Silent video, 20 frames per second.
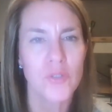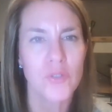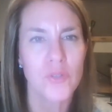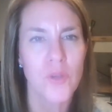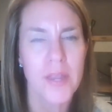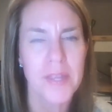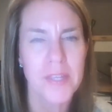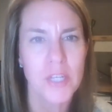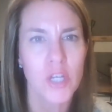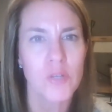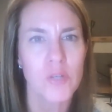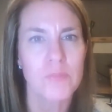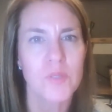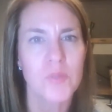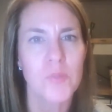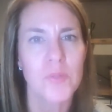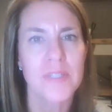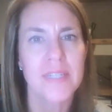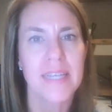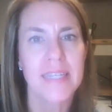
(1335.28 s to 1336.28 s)

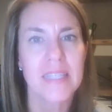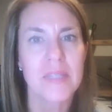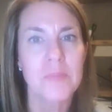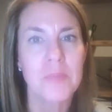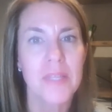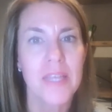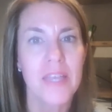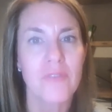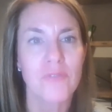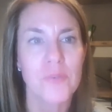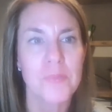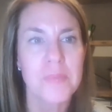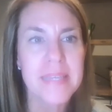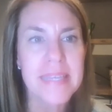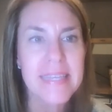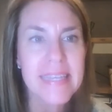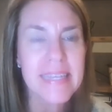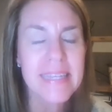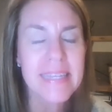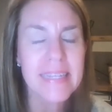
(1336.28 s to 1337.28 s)
trichomes protect the plant from
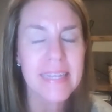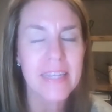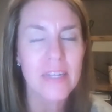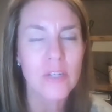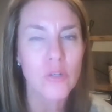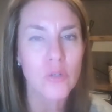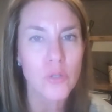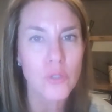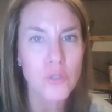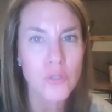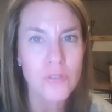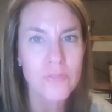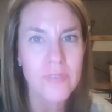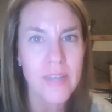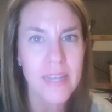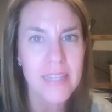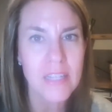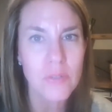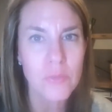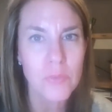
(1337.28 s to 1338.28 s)
heat and
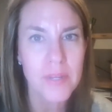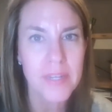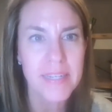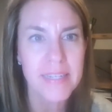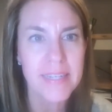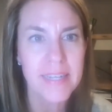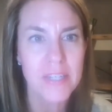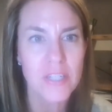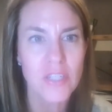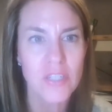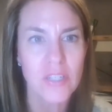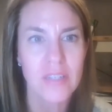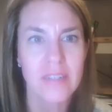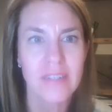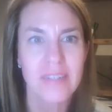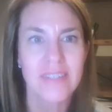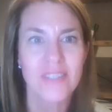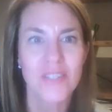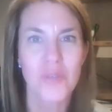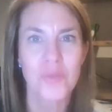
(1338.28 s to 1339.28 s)
ultraviolet
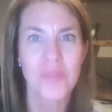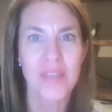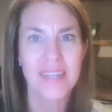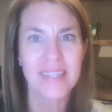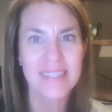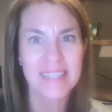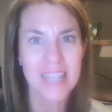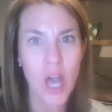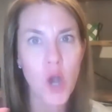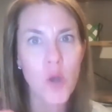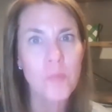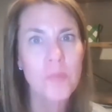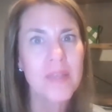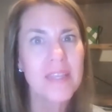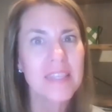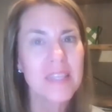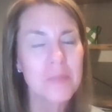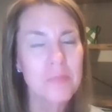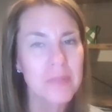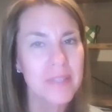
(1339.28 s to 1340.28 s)
radiation. So that's
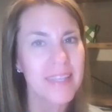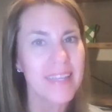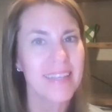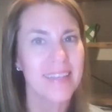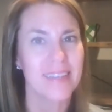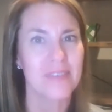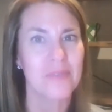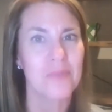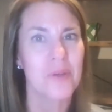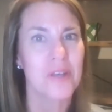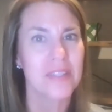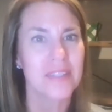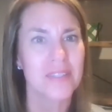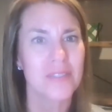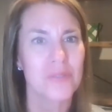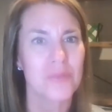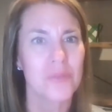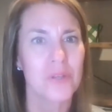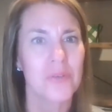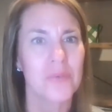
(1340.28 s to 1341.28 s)
helping the plant while
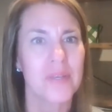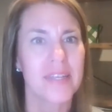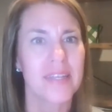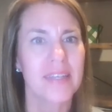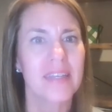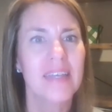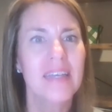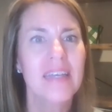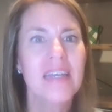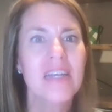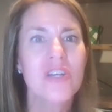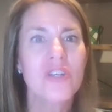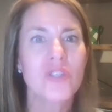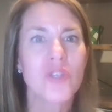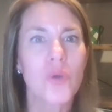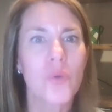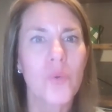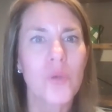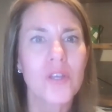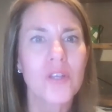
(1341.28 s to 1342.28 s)
it's growing.
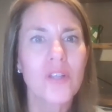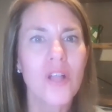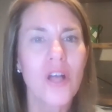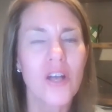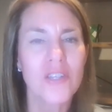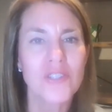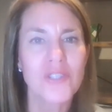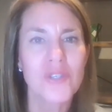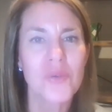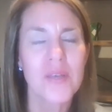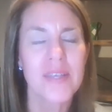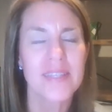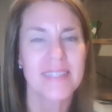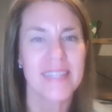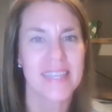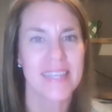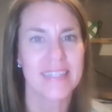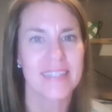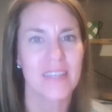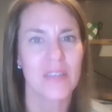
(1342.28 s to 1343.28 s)
The oil also has
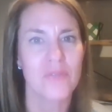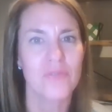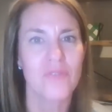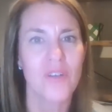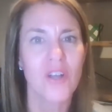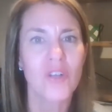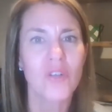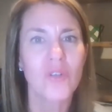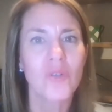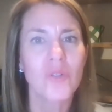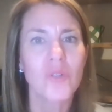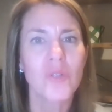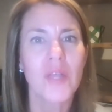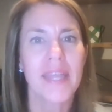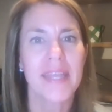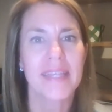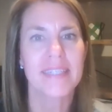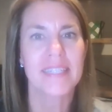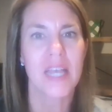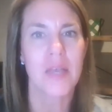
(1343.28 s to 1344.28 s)
antifungal,
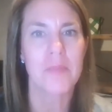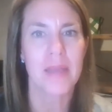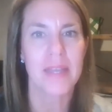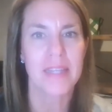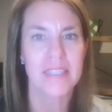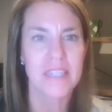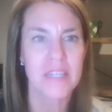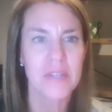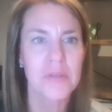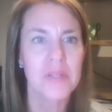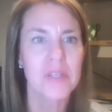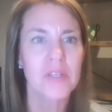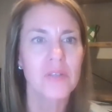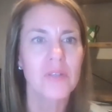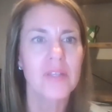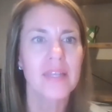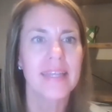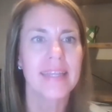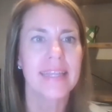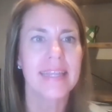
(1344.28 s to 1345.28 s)

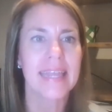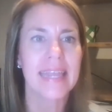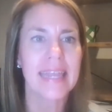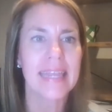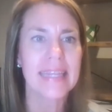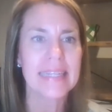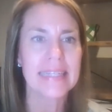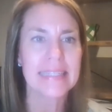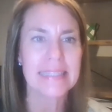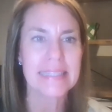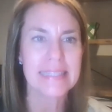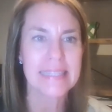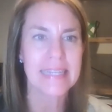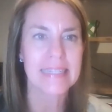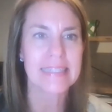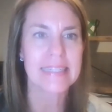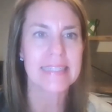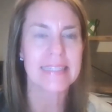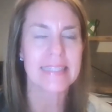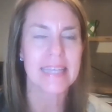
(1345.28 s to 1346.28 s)
antibacterial, and
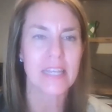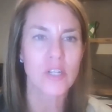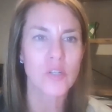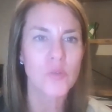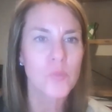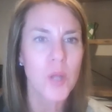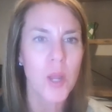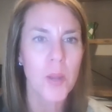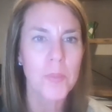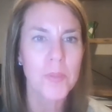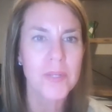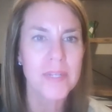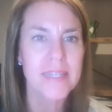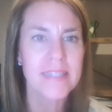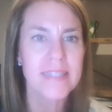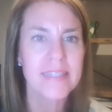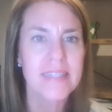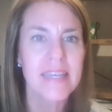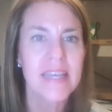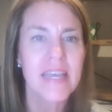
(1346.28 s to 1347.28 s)
insecticidal
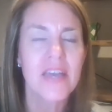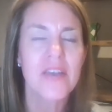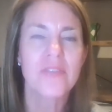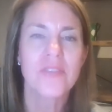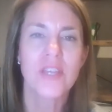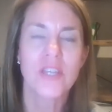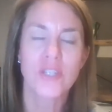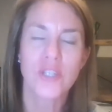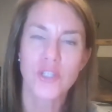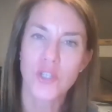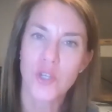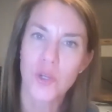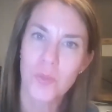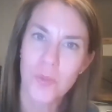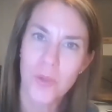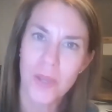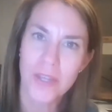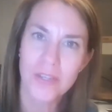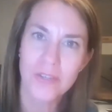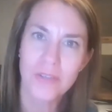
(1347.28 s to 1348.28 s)
properties that deter
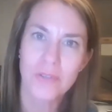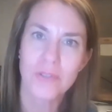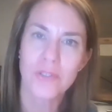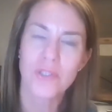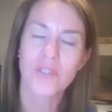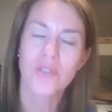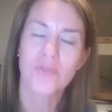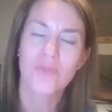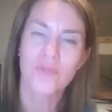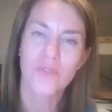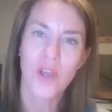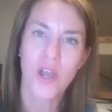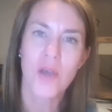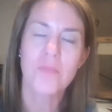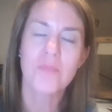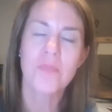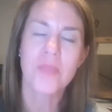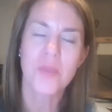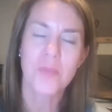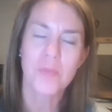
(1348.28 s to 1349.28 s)
predators
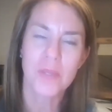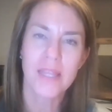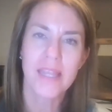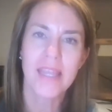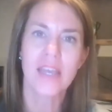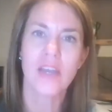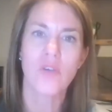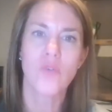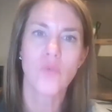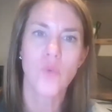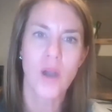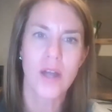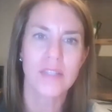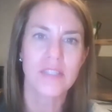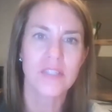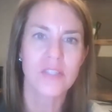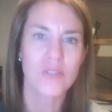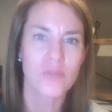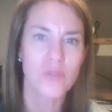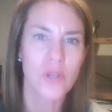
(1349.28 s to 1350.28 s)
from the plant while
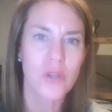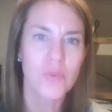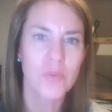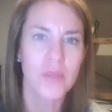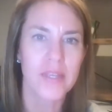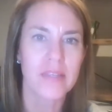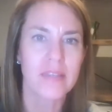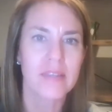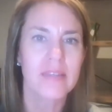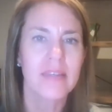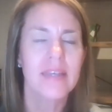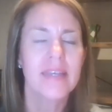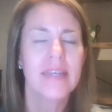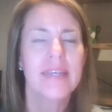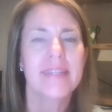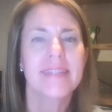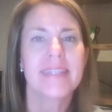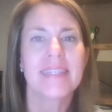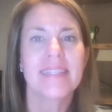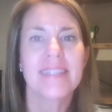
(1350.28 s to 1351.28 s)
it's growing.
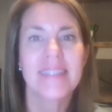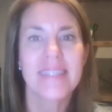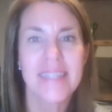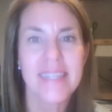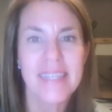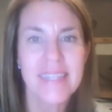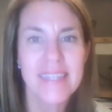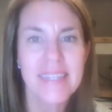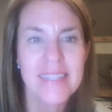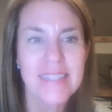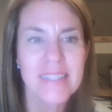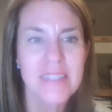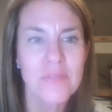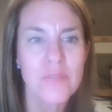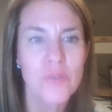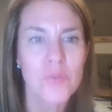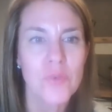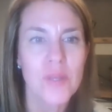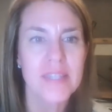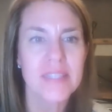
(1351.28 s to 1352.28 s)
The stickiness of
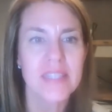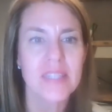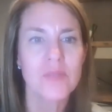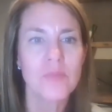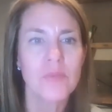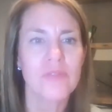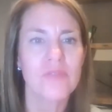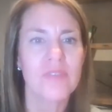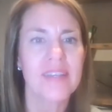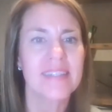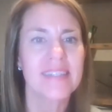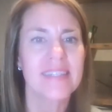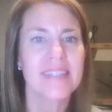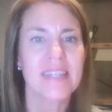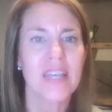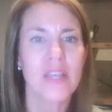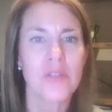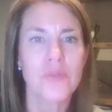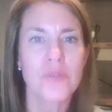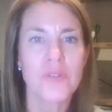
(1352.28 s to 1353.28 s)
the resin provides
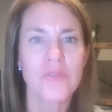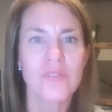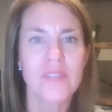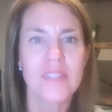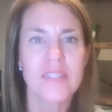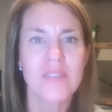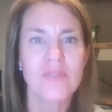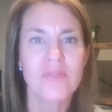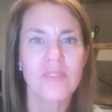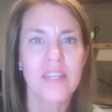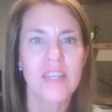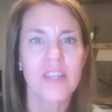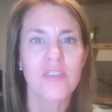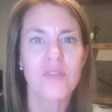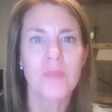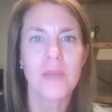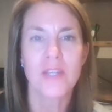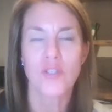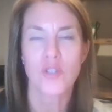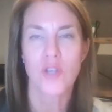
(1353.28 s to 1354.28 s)
another defensive layer
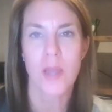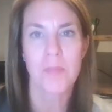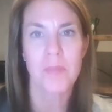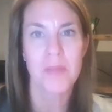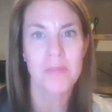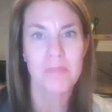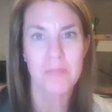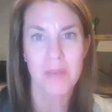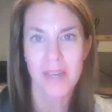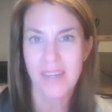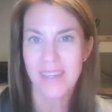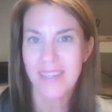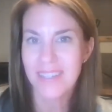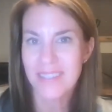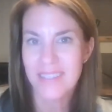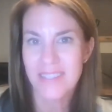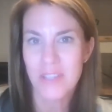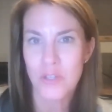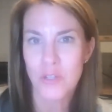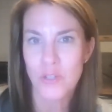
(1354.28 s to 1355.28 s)
by trapping
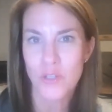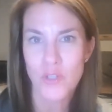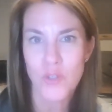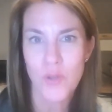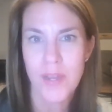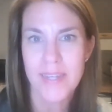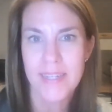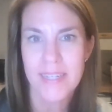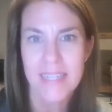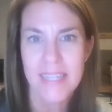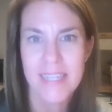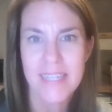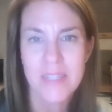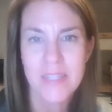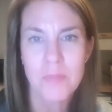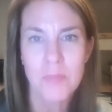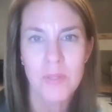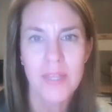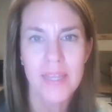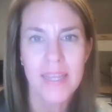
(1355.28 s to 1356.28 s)
bugs that are trying to eat
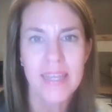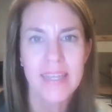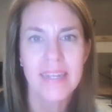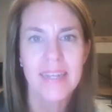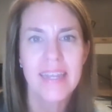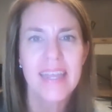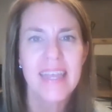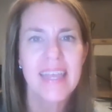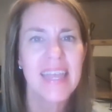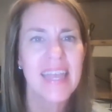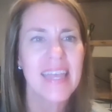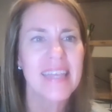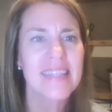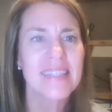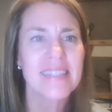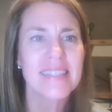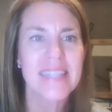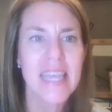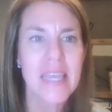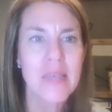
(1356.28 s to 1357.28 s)
the plant and the
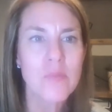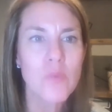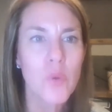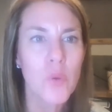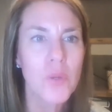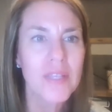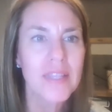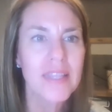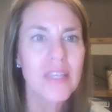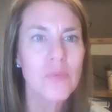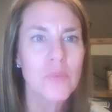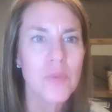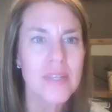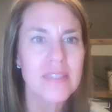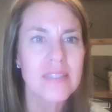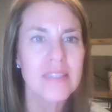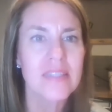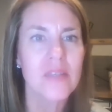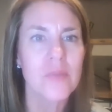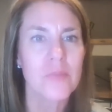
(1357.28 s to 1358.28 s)
same oily
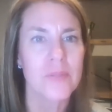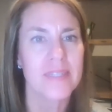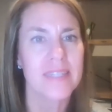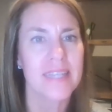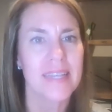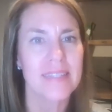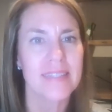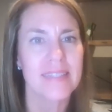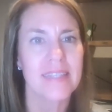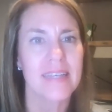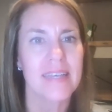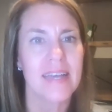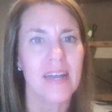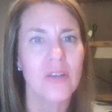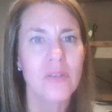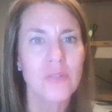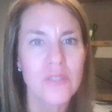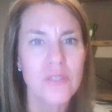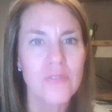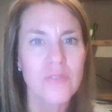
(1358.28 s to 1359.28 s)
resin that protects the
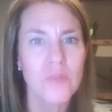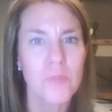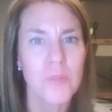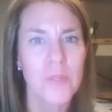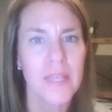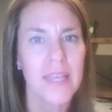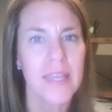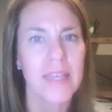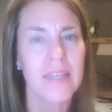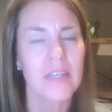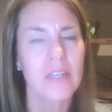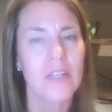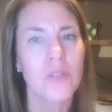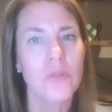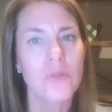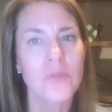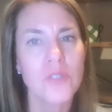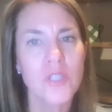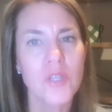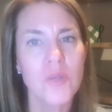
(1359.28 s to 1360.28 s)
health of the plant
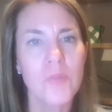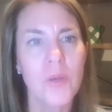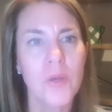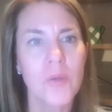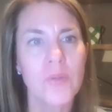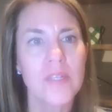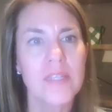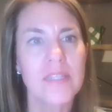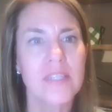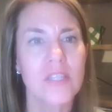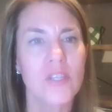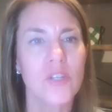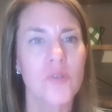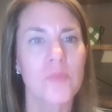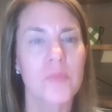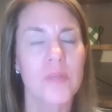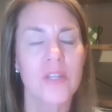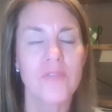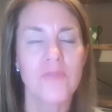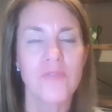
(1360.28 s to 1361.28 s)
includes components that are
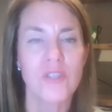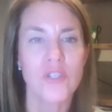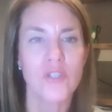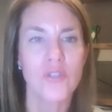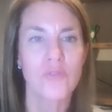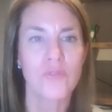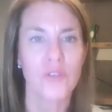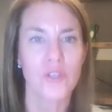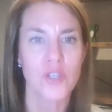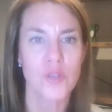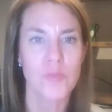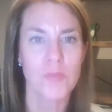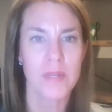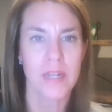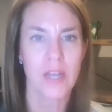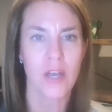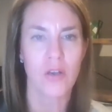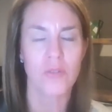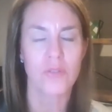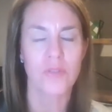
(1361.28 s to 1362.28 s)
beneficial for human
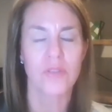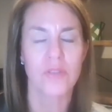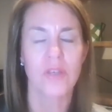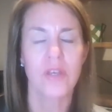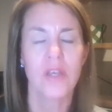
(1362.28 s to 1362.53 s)
health,